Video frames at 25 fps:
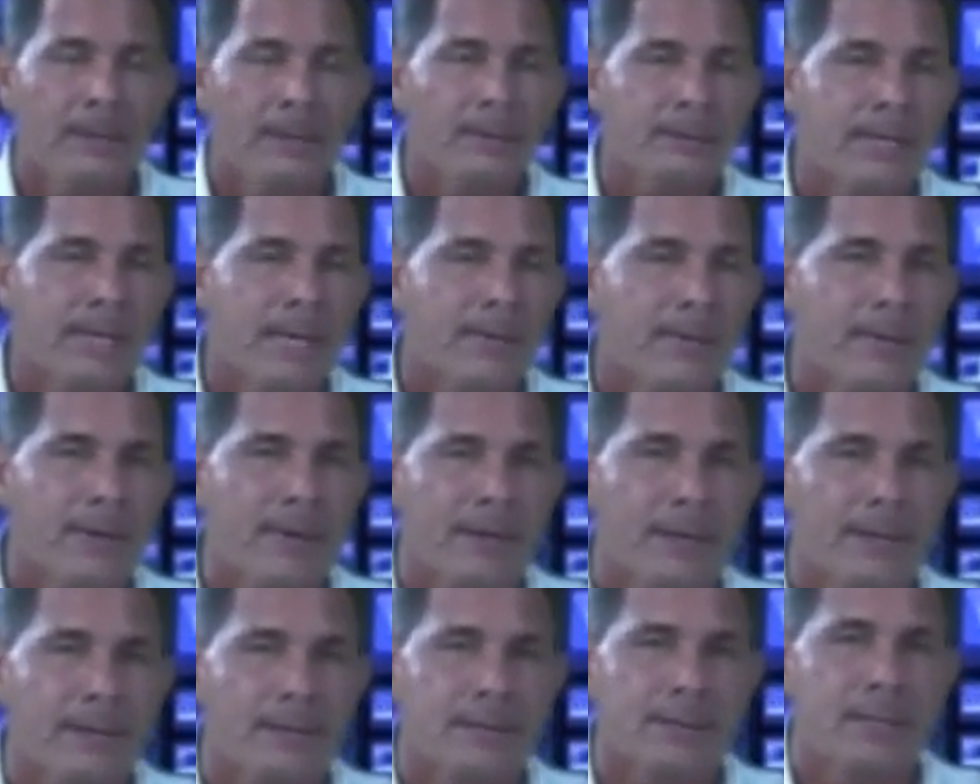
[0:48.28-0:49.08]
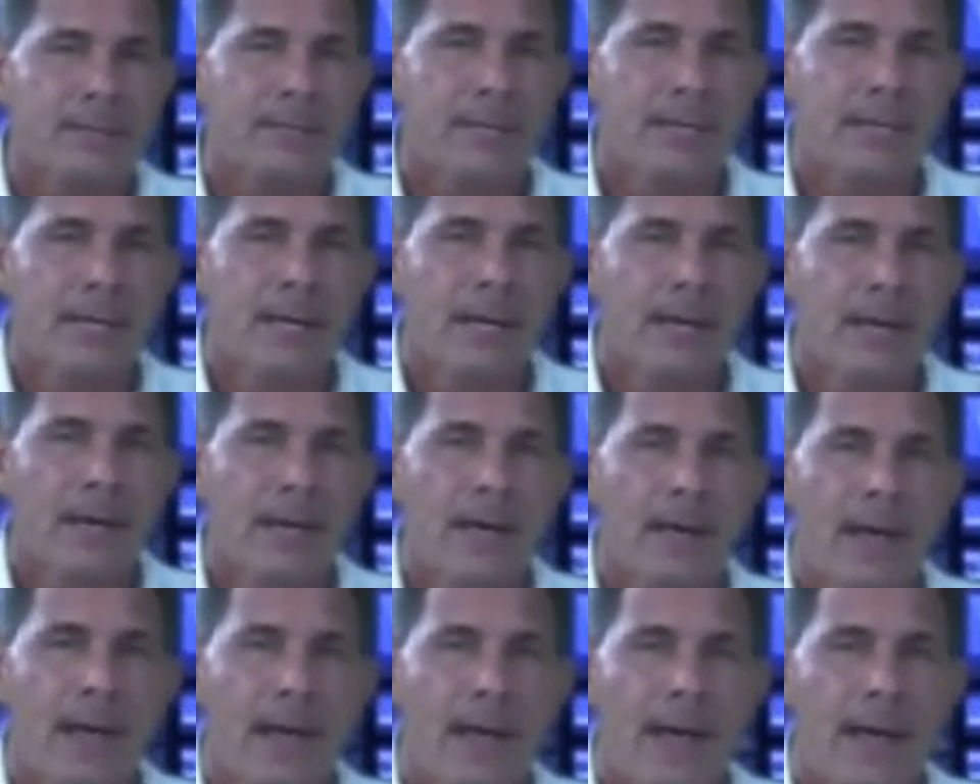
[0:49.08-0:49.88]
Now understand this,
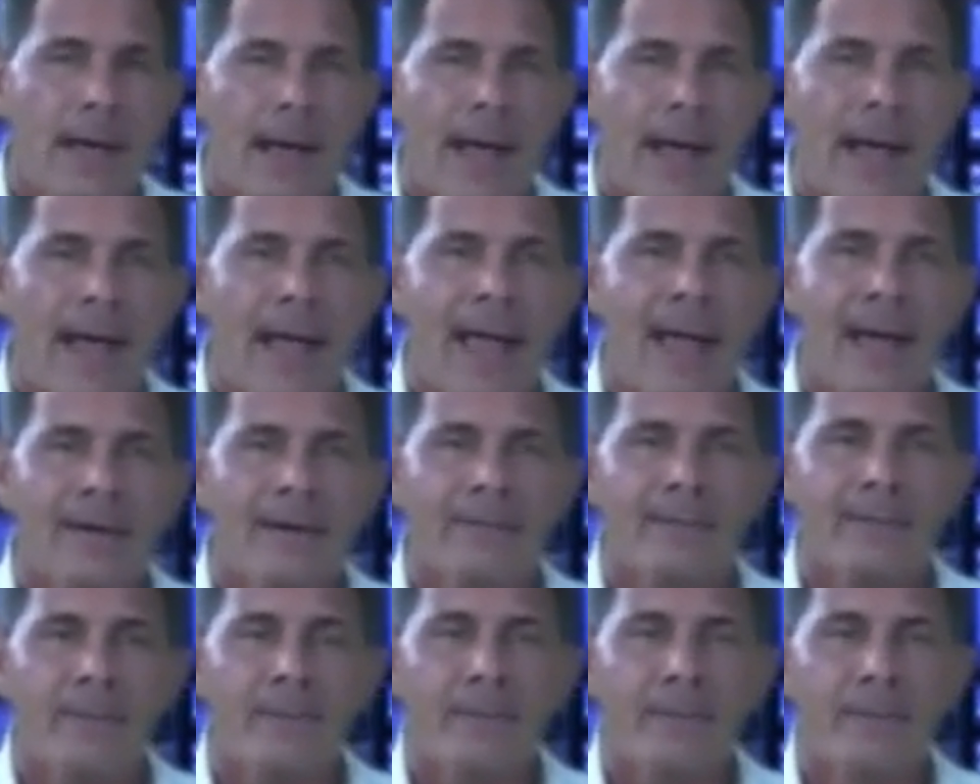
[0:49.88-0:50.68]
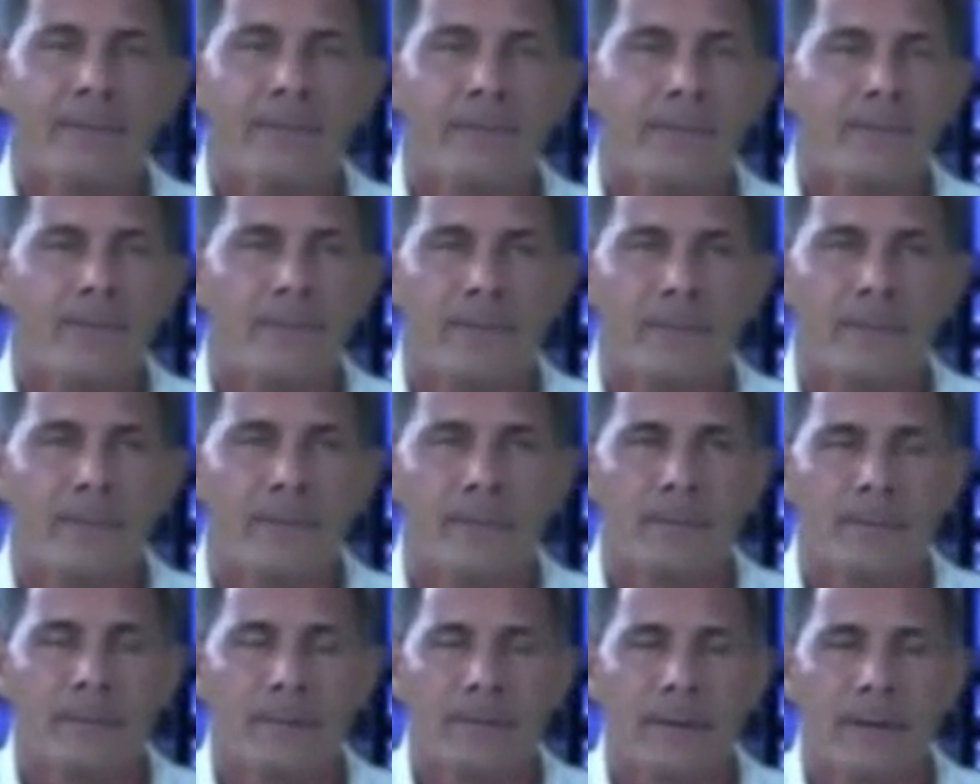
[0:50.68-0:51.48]
I have
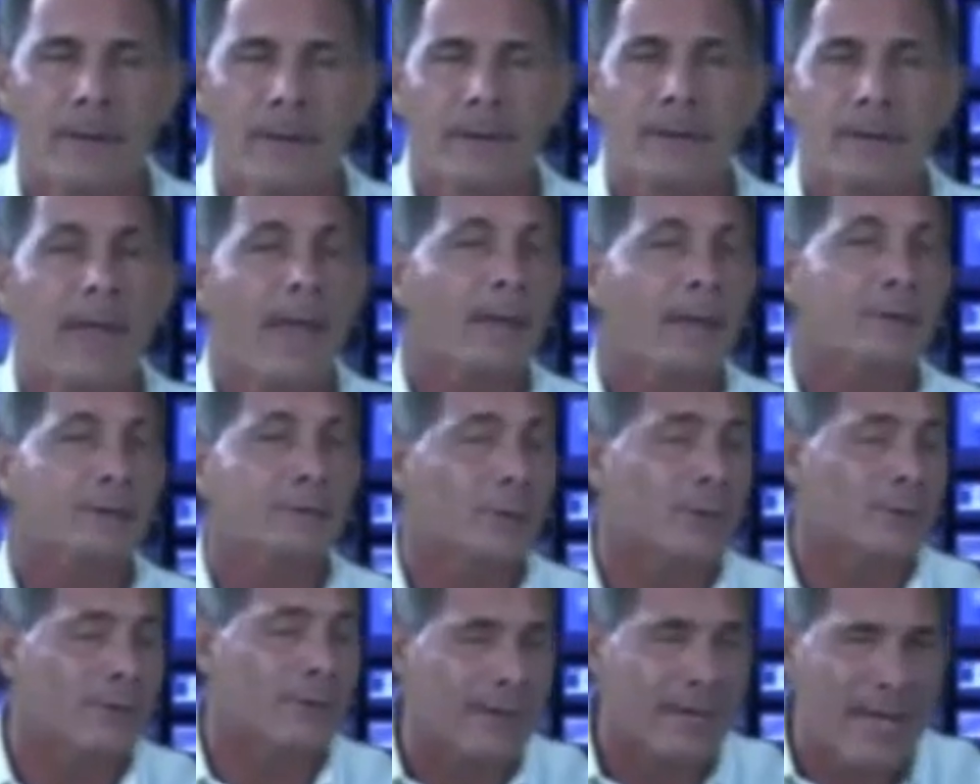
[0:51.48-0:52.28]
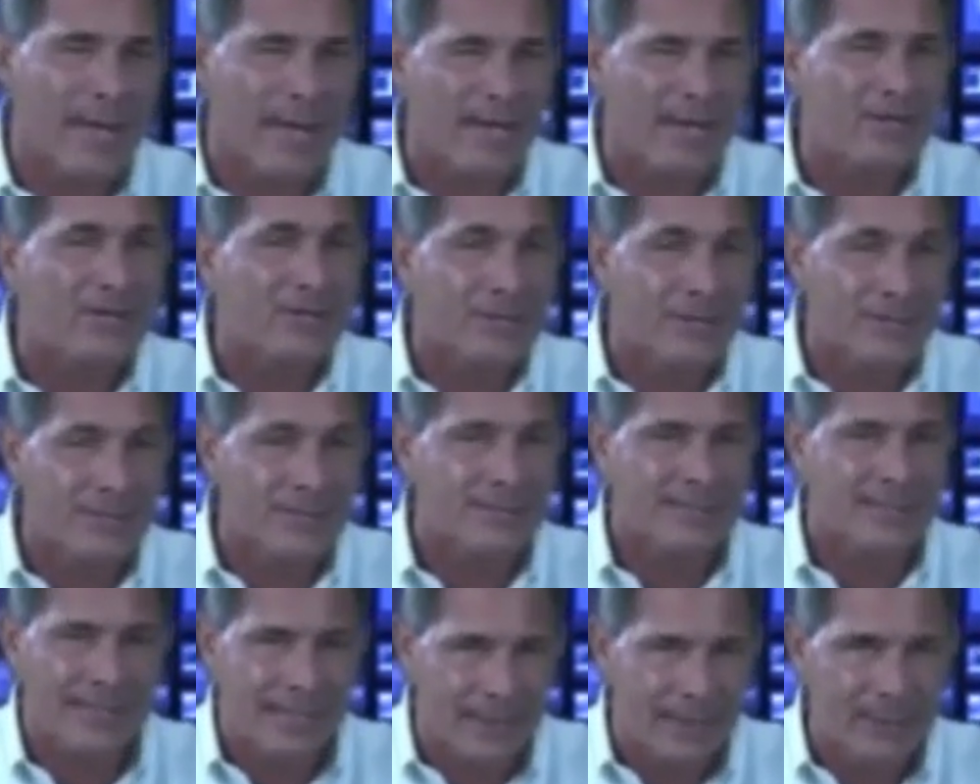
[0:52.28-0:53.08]
a lot of
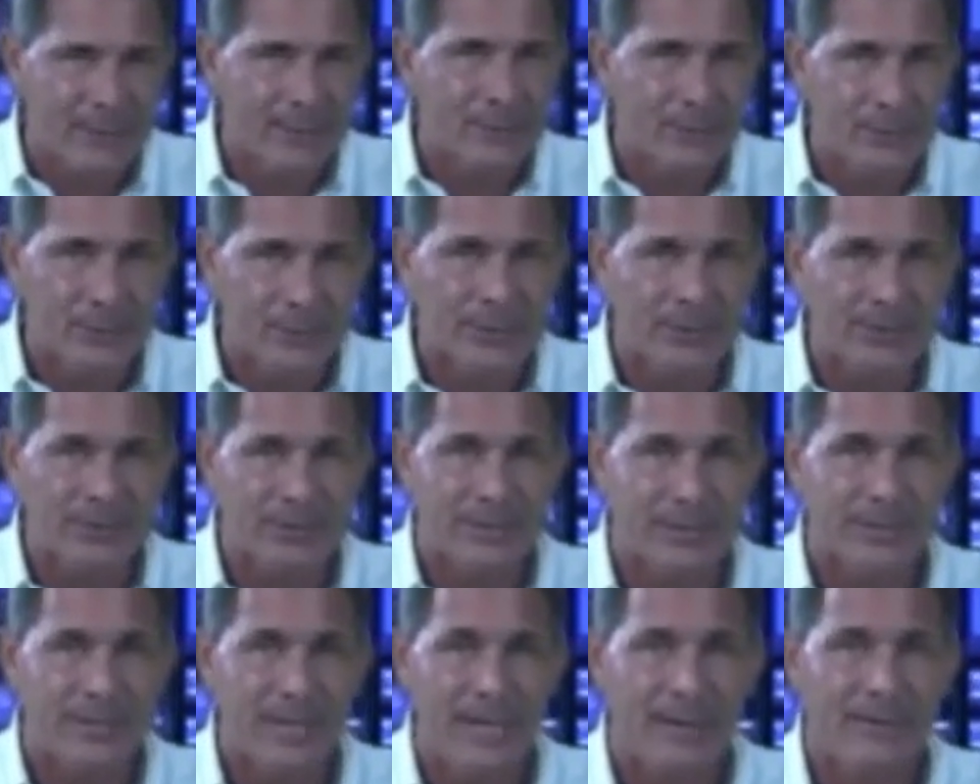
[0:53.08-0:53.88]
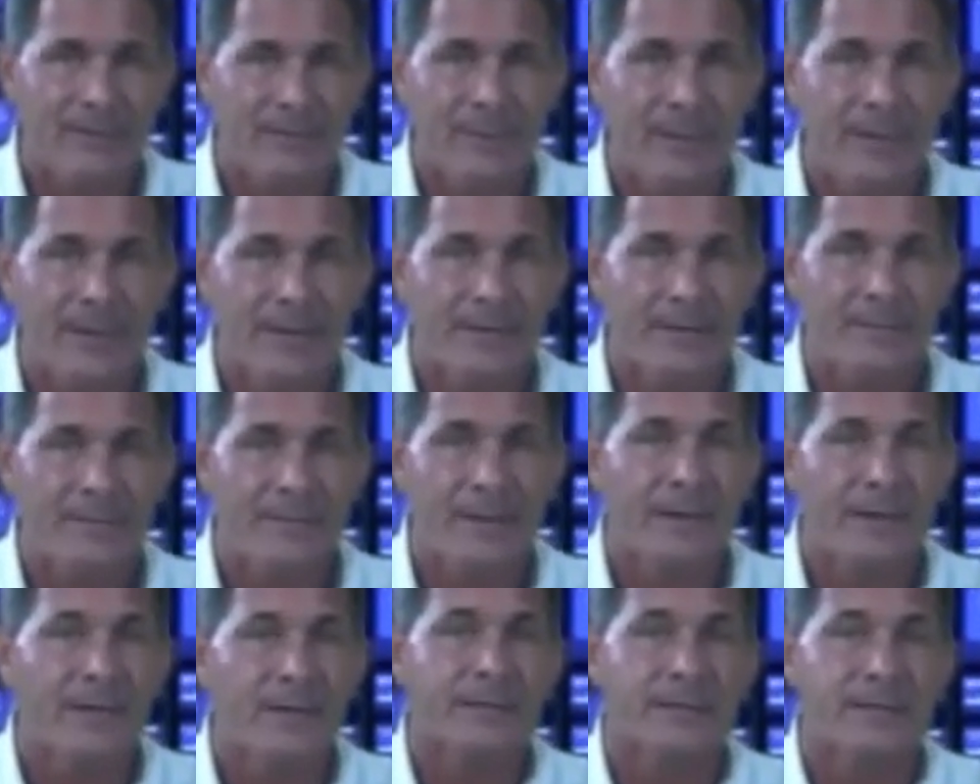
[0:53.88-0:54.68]
certifications in nutrition. I've been in the
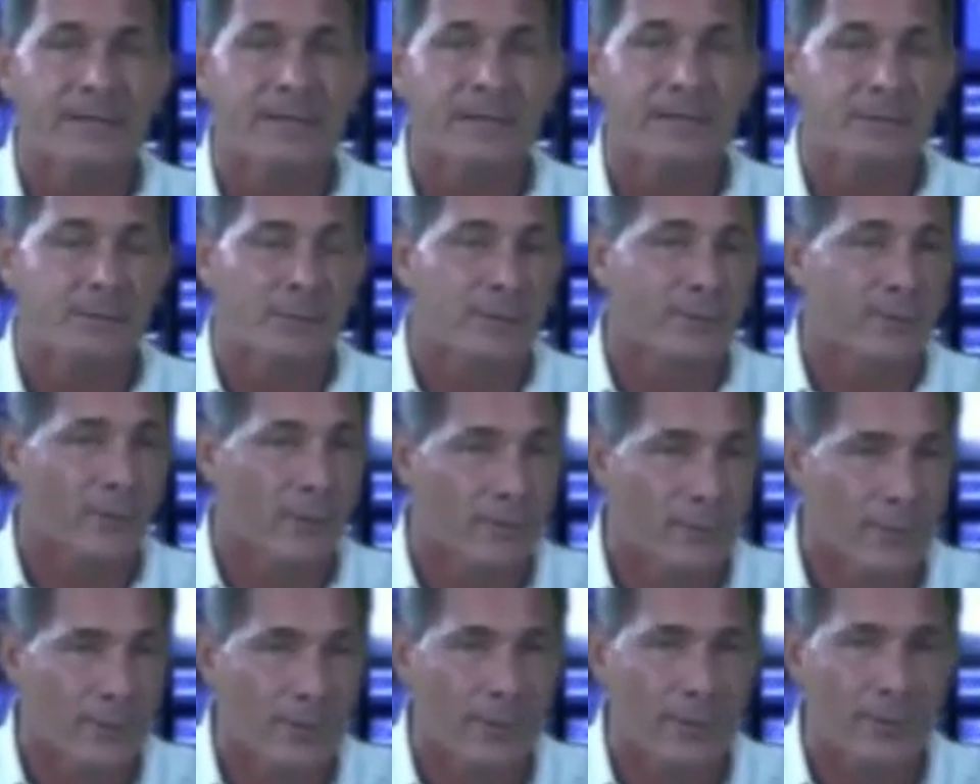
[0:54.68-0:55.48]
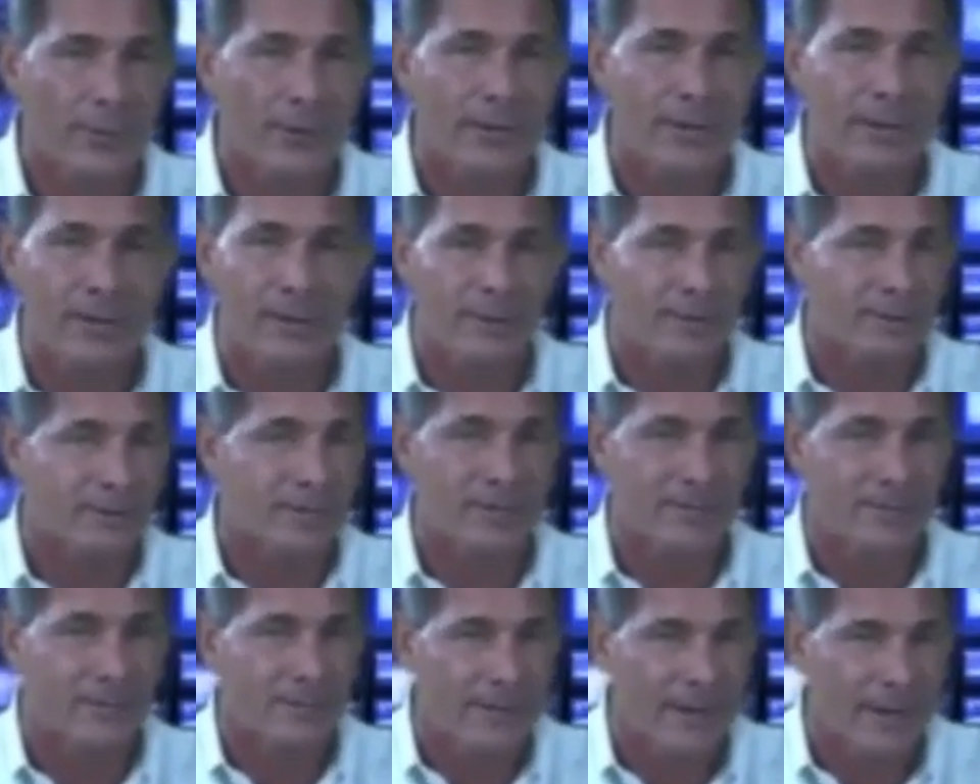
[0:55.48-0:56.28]
fitness industry for over 30 years
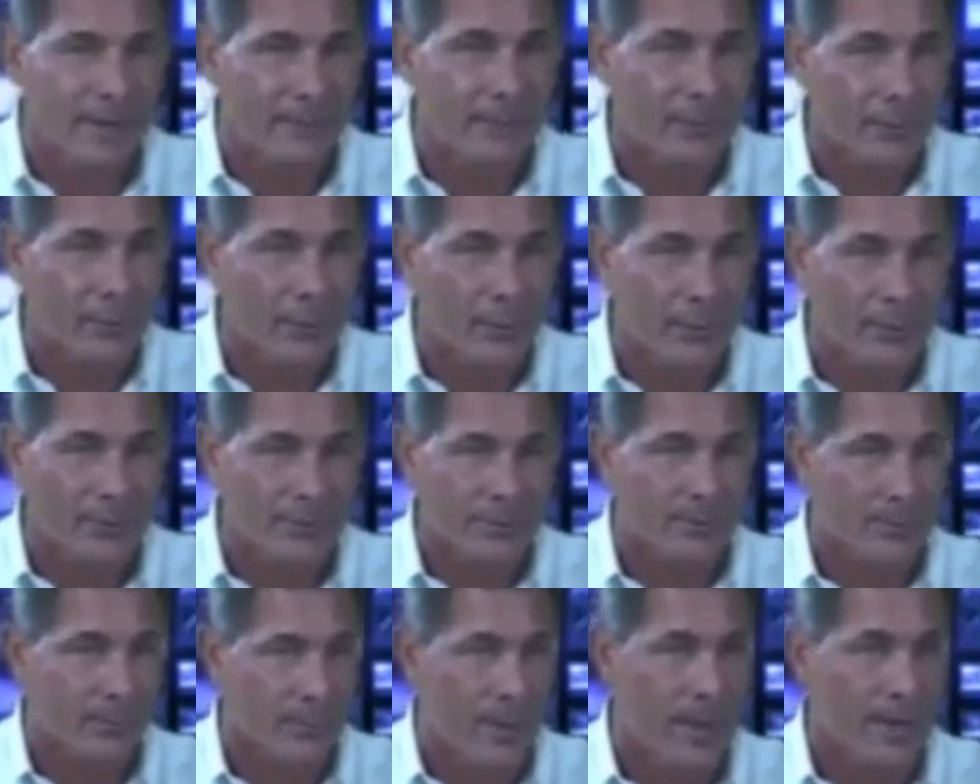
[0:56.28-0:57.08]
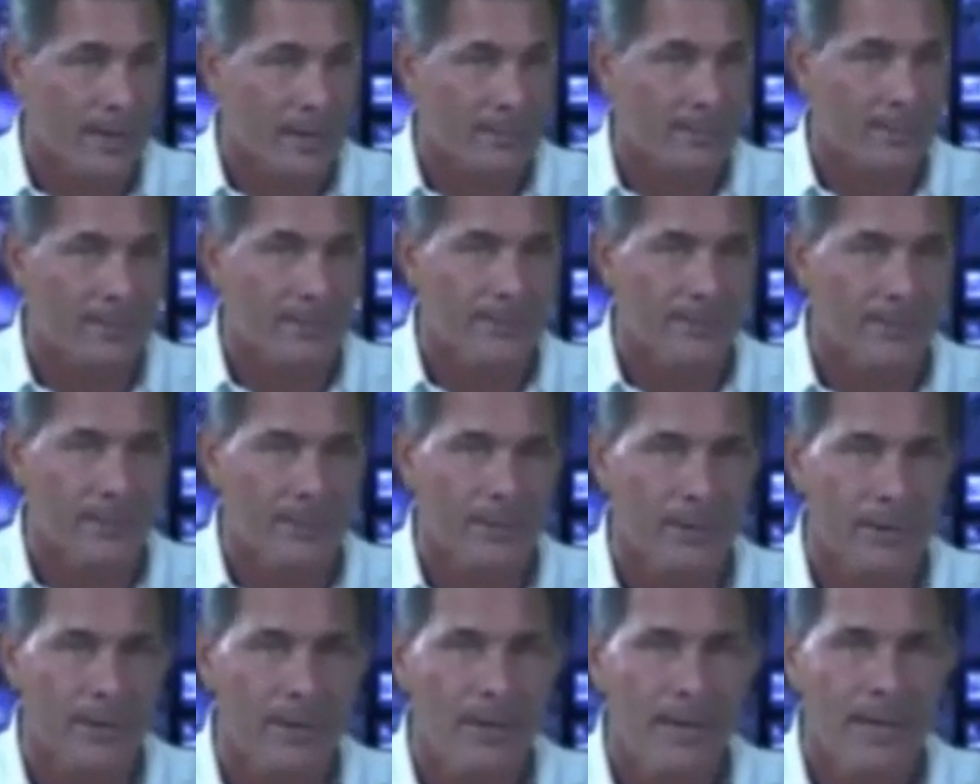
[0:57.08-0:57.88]
and I've never endorsed a product
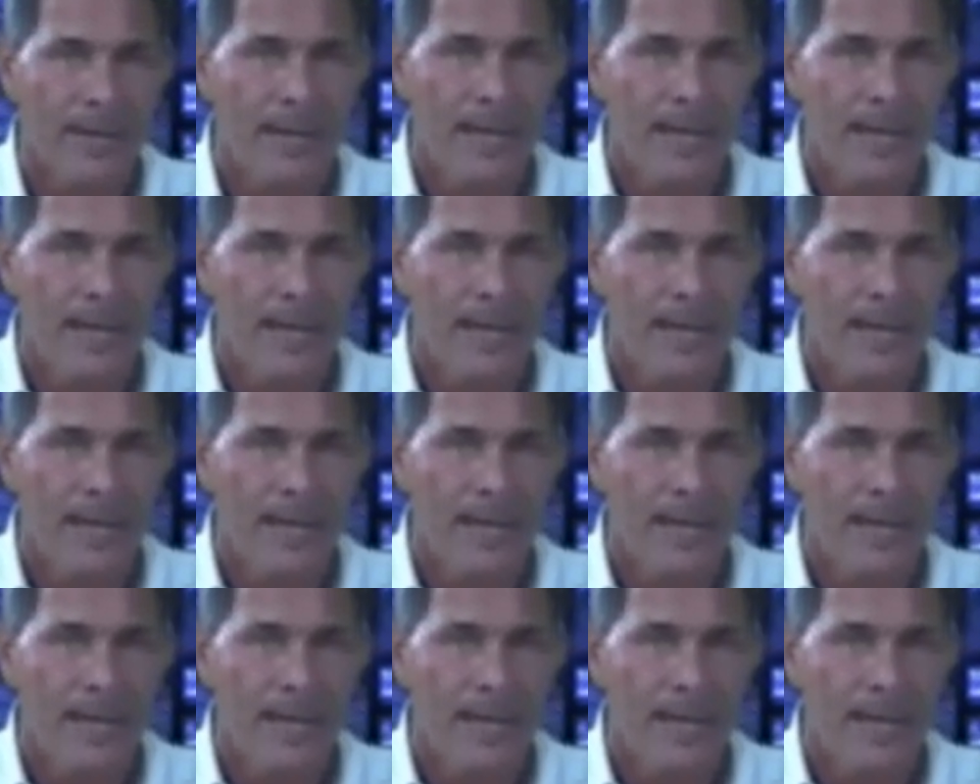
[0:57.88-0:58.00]
before.